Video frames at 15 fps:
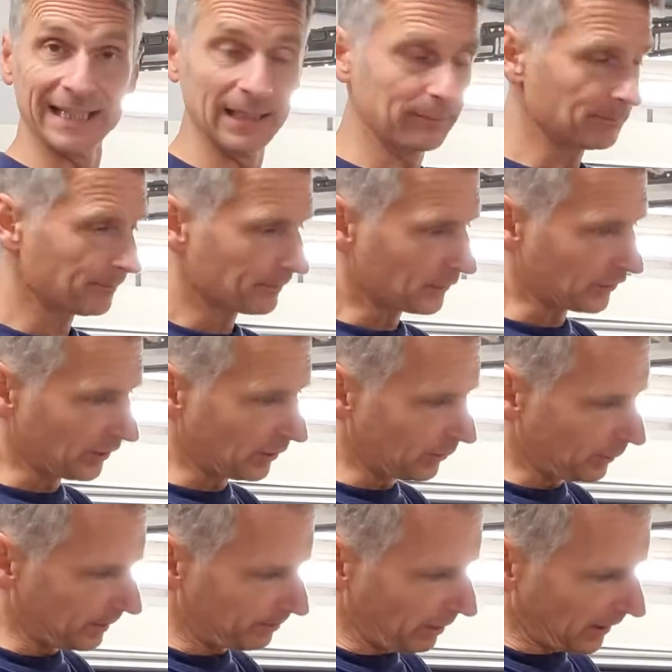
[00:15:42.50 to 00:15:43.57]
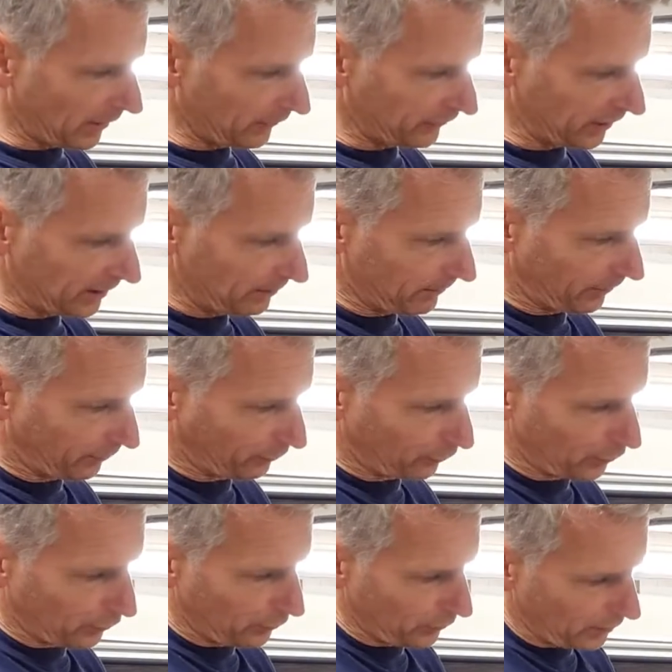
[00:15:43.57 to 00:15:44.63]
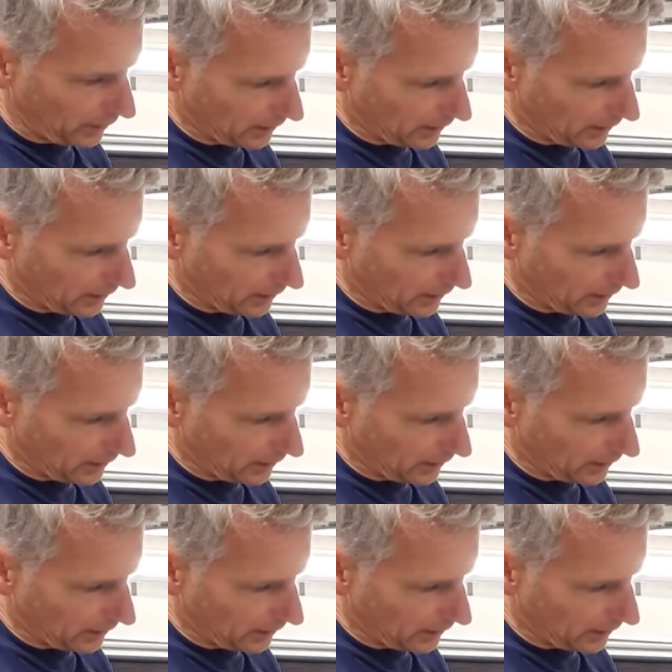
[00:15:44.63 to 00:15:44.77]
in him, so we pass him through